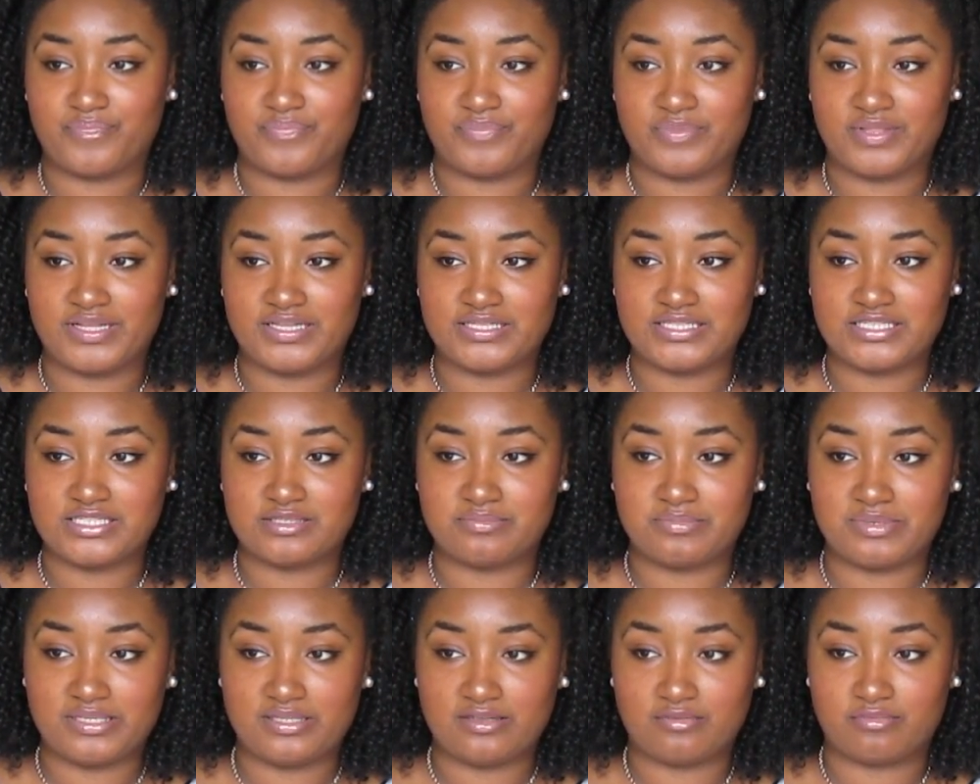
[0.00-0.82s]
this is
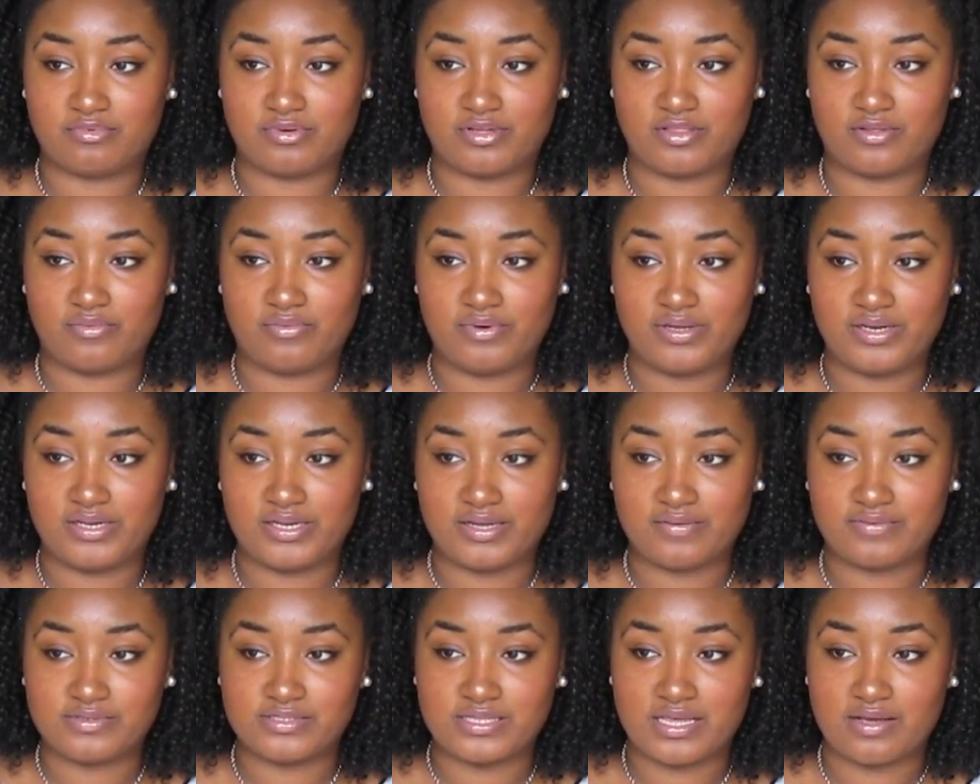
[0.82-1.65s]
B little brother Woody. And
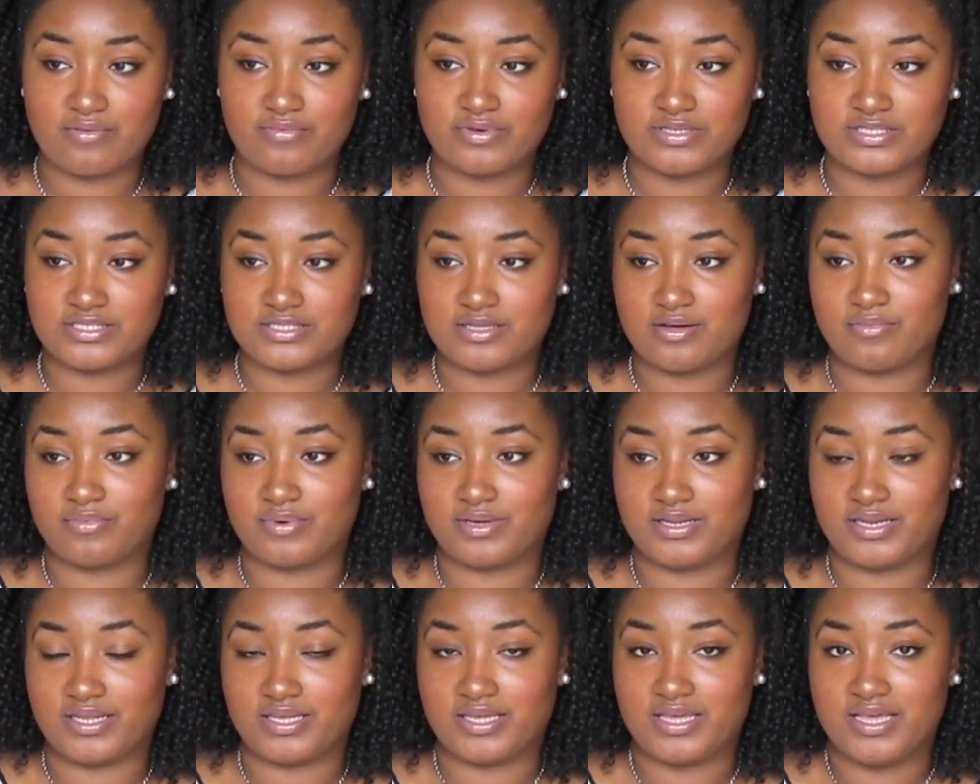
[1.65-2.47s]
I was like, what's up,
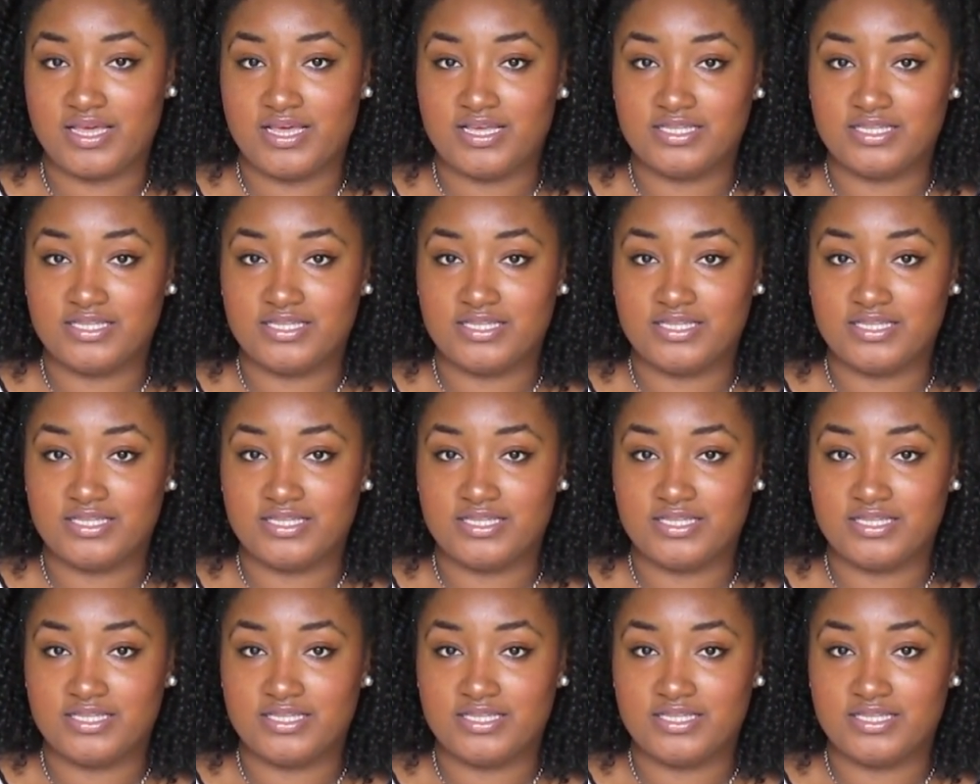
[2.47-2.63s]
Woody?